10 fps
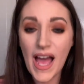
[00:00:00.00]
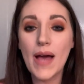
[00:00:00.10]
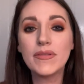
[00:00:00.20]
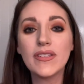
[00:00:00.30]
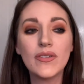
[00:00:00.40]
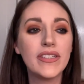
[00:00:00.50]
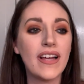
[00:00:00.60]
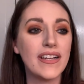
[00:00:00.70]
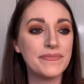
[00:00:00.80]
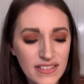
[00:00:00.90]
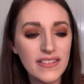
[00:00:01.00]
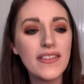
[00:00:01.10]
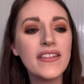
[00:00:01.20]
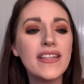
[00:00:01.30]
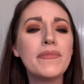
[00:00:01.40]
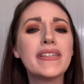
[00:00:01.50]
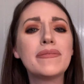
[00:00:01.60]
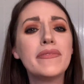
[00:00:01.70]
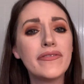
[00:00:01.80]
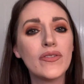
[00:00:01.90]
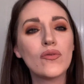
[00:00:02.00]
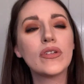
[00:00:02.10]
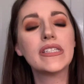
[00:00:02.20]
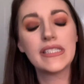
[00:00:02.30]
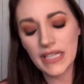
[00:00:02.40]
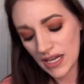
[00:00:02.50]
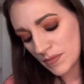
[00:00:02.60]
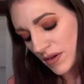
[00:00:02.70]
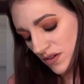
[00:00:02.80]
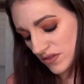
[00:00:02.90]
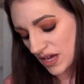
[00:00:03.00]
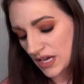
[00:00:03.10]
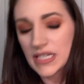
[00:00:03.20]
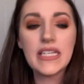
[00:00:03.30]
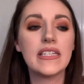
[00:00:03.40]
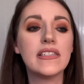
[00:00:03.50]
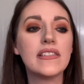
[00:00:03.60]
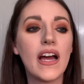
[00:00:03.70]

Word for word: absolutely not. The thing that makes me feel really sad about that is